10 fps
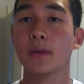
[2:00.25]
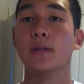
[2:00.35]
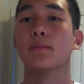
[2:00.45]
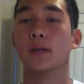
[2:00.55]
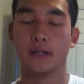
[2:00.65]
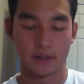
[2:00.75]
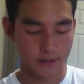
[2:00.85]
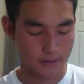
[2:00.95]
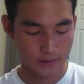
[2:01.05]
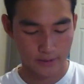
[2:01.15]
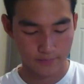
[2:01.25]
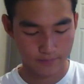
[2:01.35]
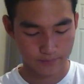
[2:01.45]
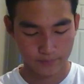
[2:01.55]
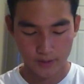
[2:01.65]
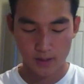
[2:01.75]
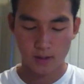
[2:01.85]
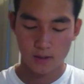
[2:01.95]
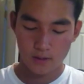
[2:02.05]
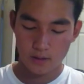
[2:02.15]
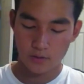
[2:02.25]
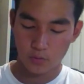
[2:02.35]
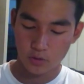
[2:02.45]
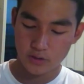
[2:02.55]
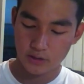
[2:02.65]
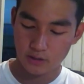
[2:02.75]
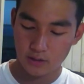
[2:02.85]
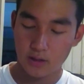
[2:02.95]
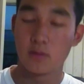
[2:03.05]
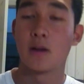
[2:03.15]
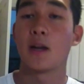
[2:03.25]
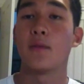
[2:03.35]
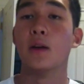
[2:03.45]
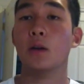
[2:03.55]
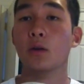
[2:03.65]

bit, but unfortunately I do not have a